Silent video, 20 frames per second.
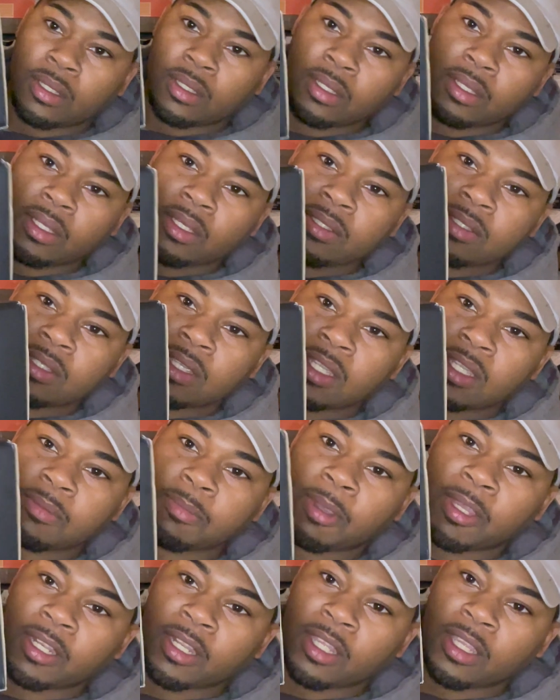it says
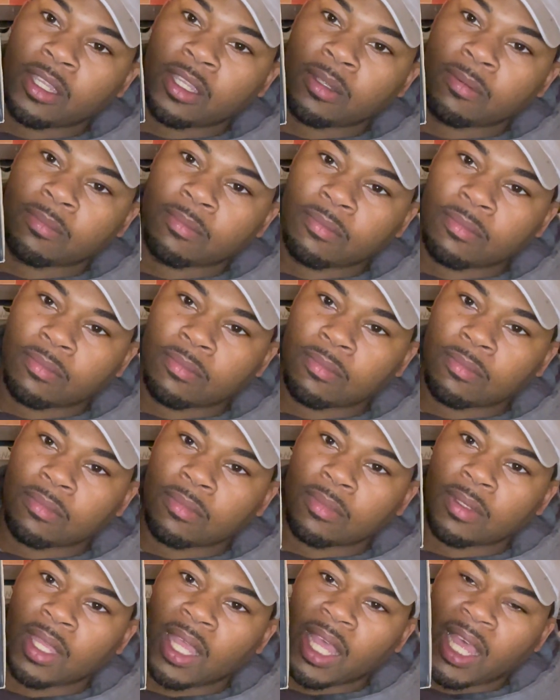my name.
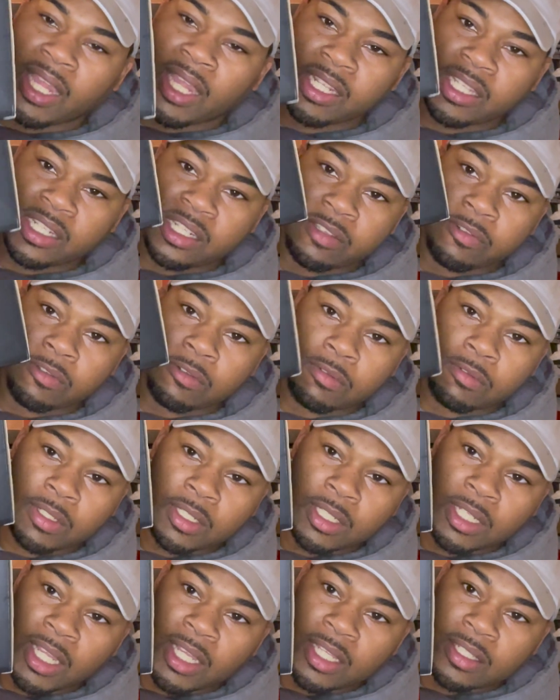I didn't even
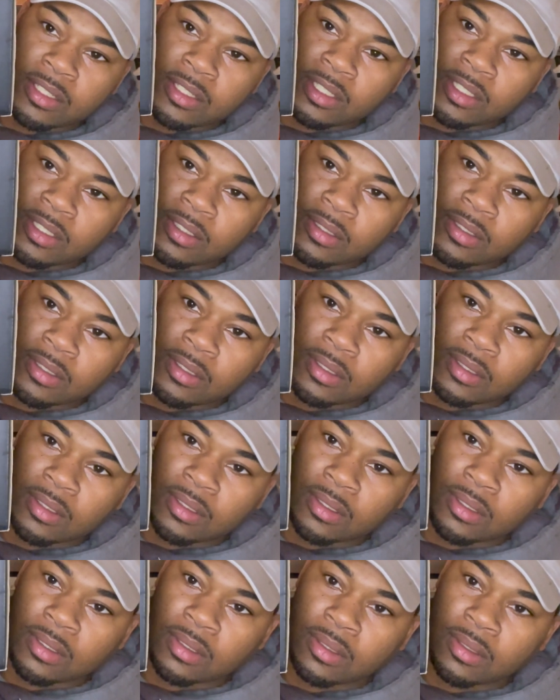realize it.
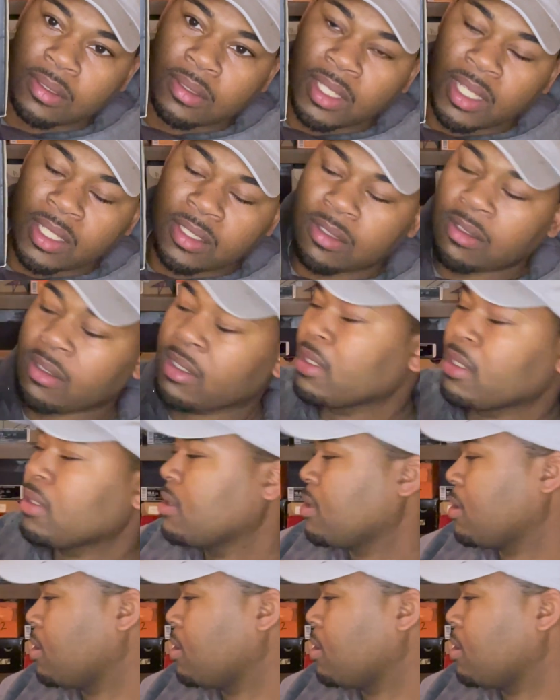That's crazy.